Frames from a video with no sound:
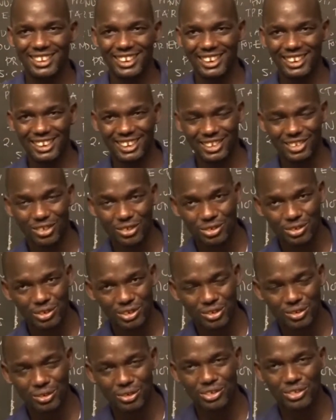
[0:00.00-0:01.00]
It also
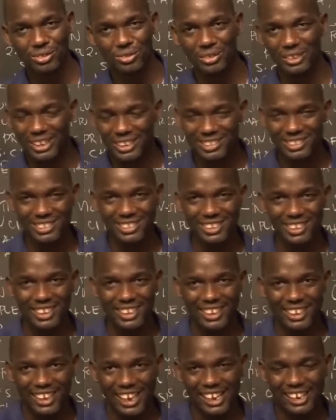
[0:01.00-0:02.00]
includes students.
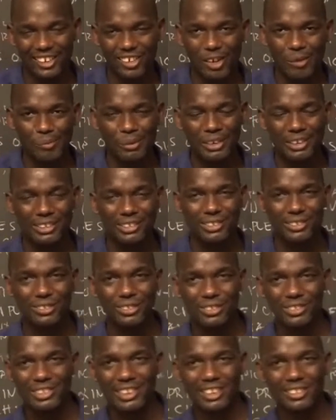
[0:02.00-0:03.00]
And the complete
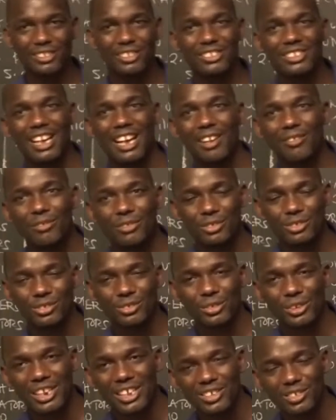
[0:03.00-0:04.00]
schools does not have
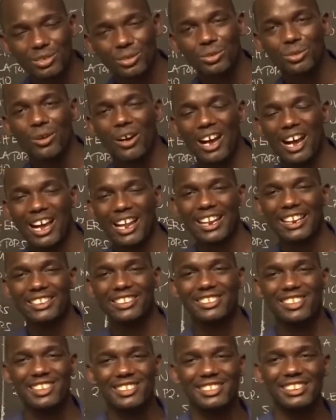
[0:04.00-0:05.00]
students who are
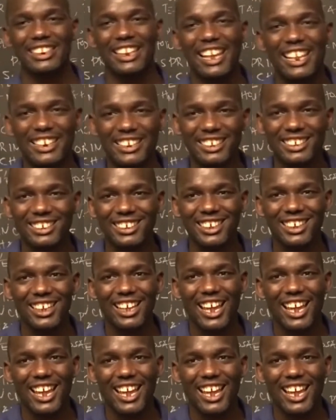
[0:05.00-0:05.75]
just learning